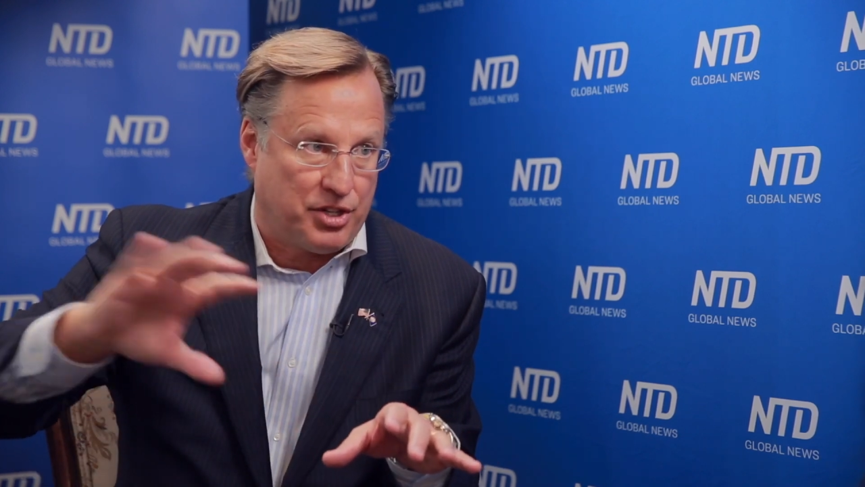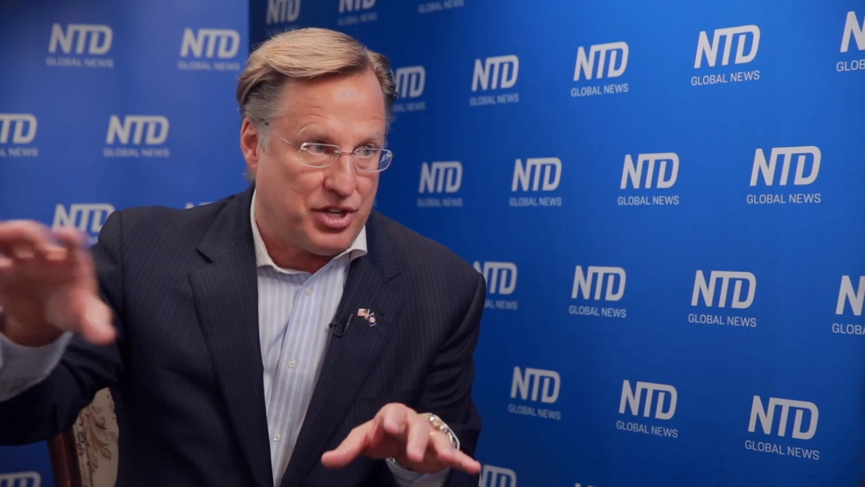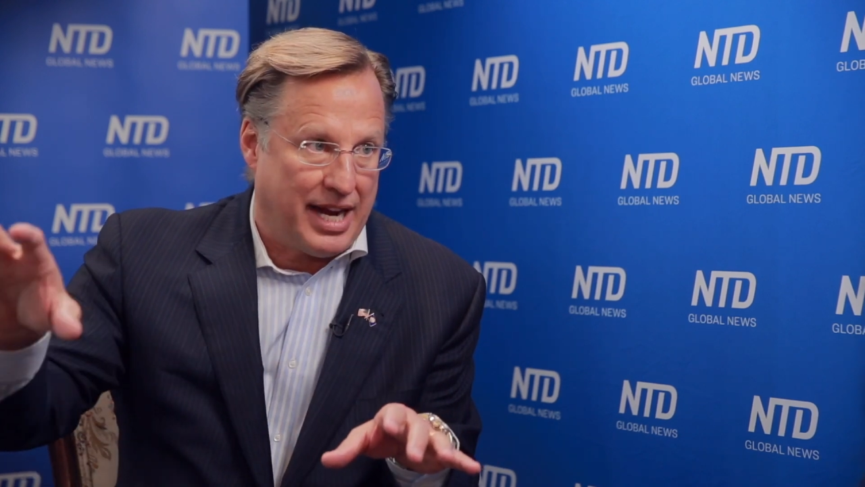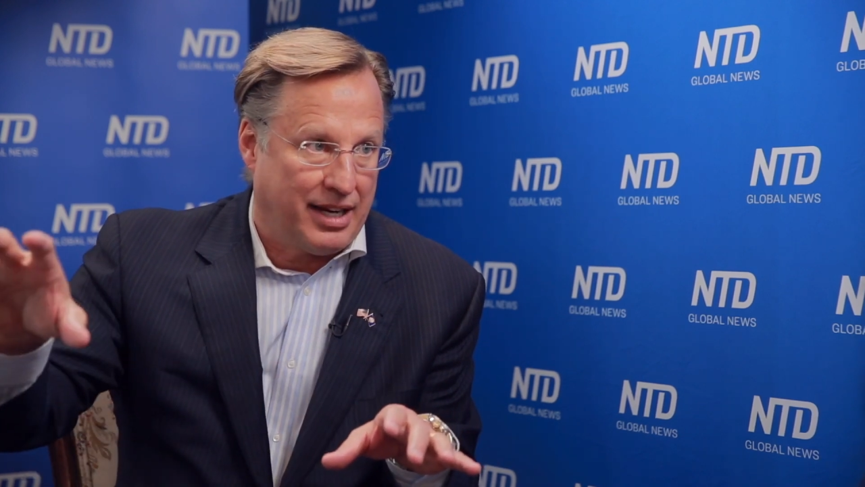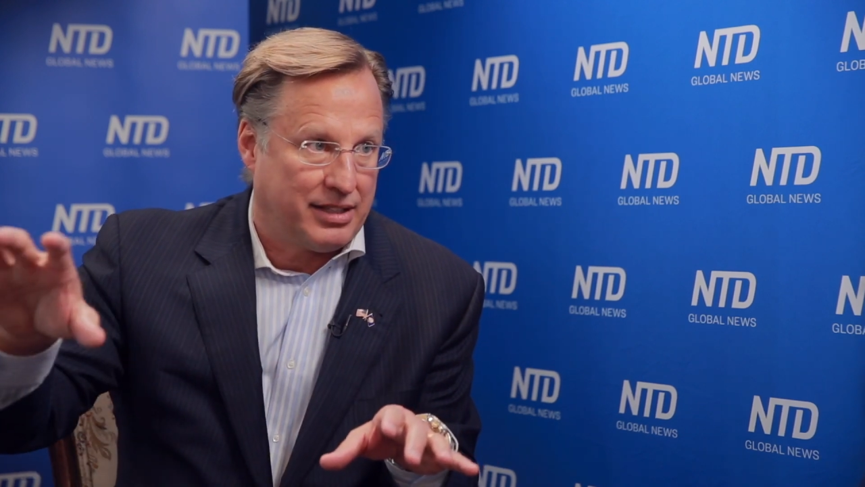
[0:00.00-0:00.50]

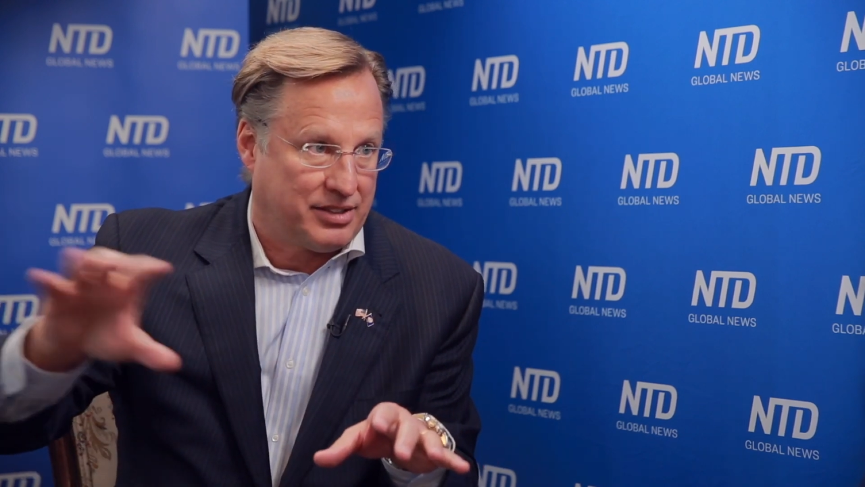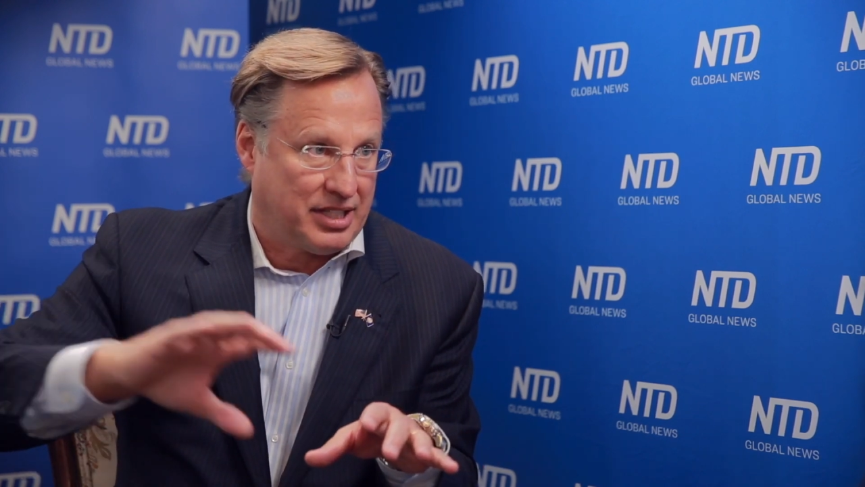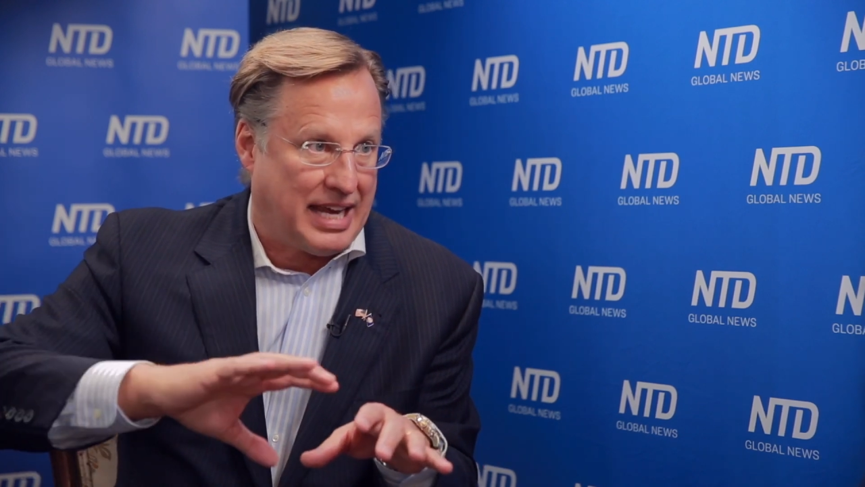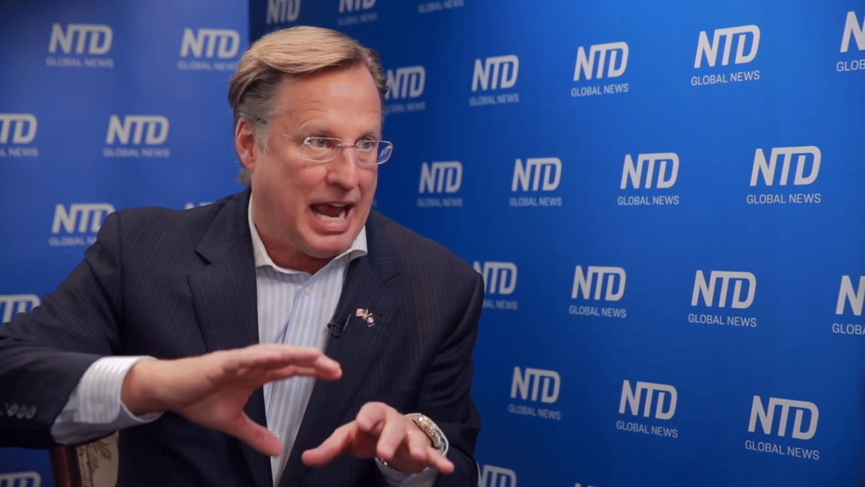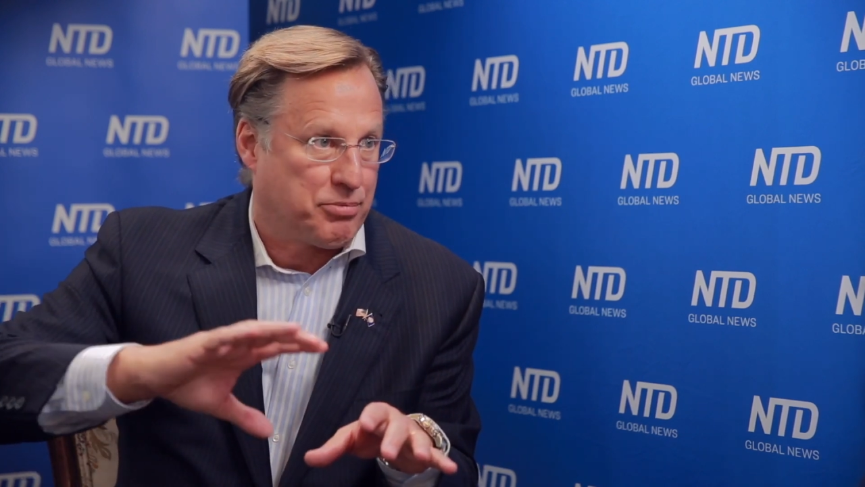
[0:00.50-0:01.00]
China
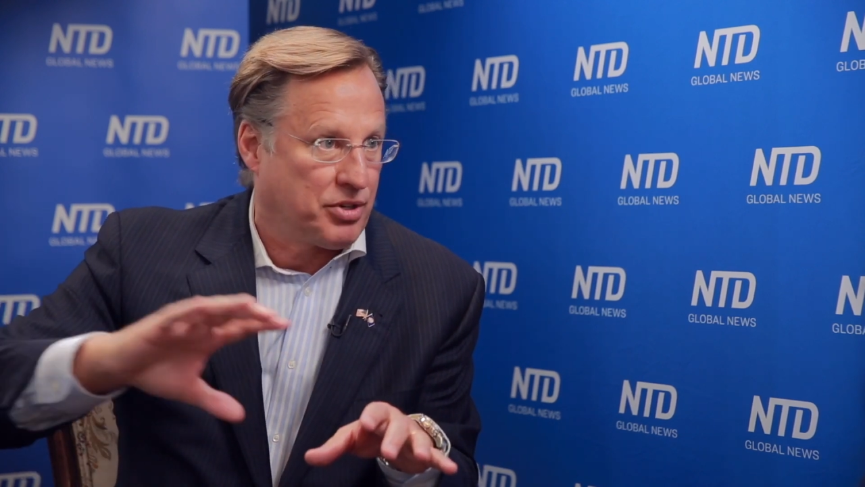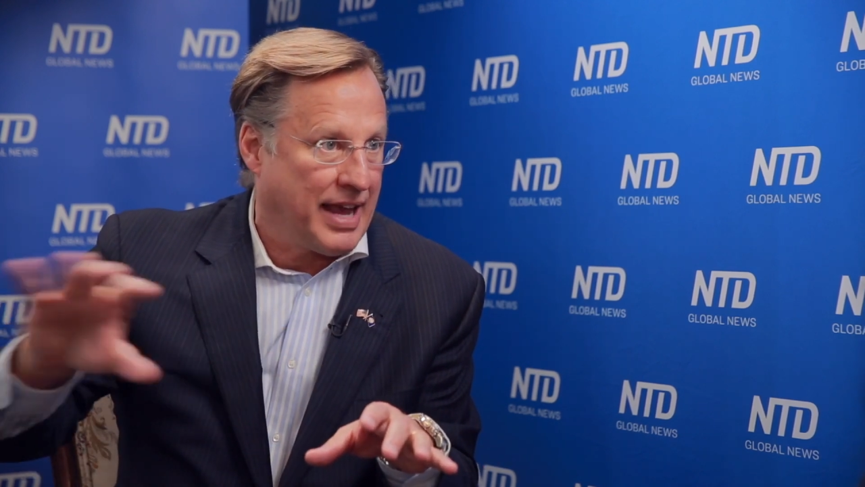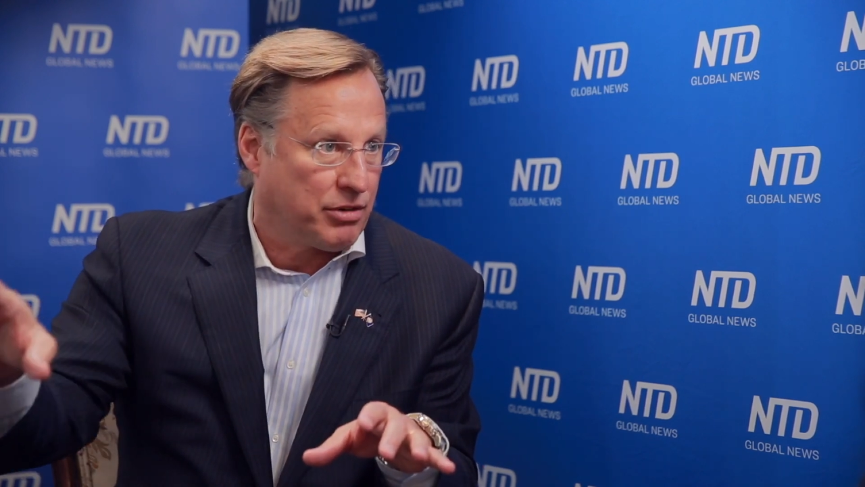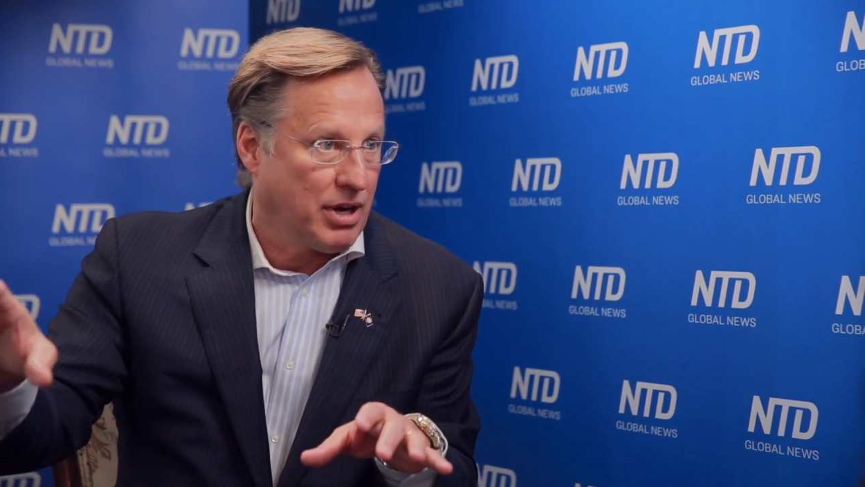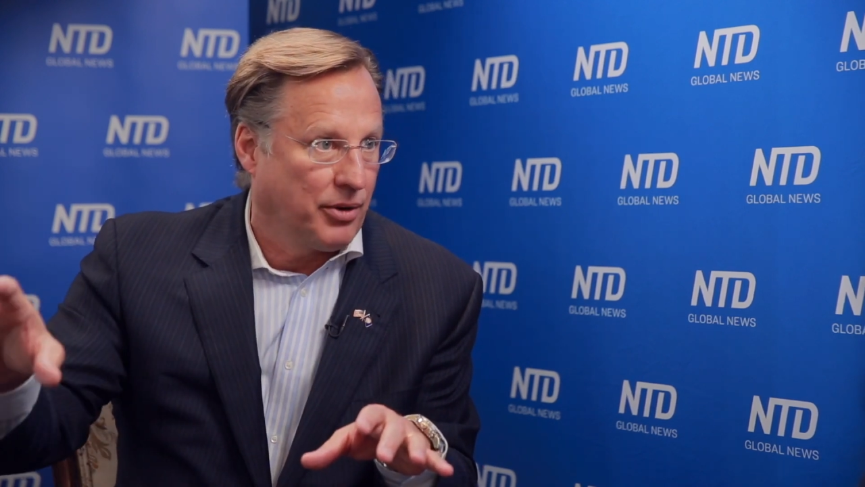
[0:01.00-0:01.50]
to capture
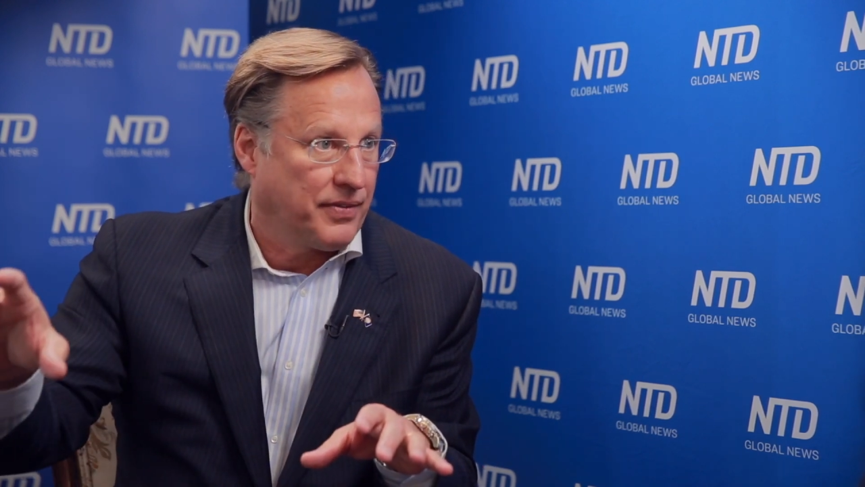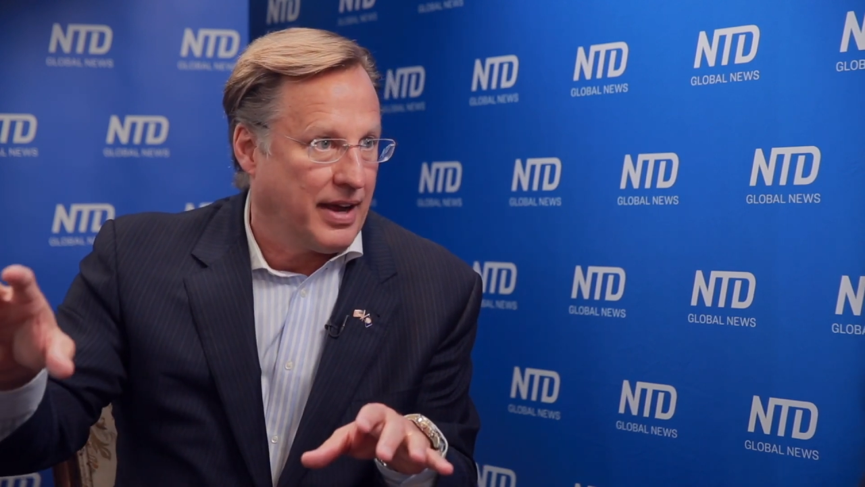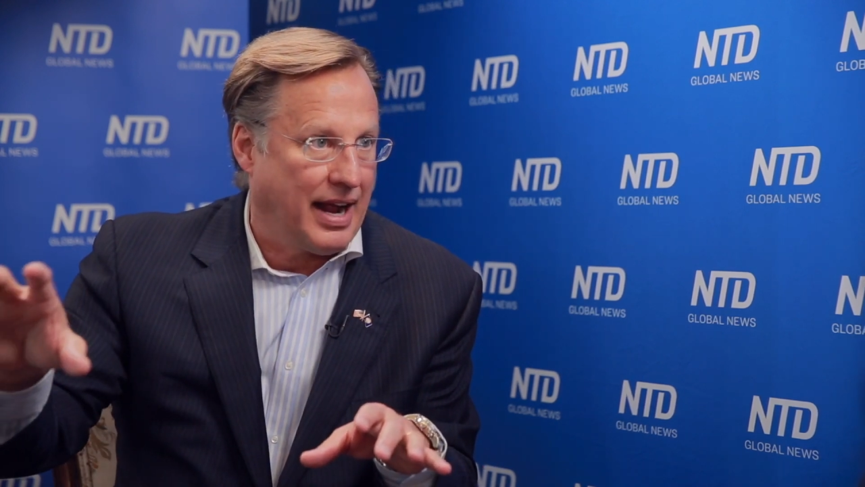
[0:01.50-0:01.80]
that growth.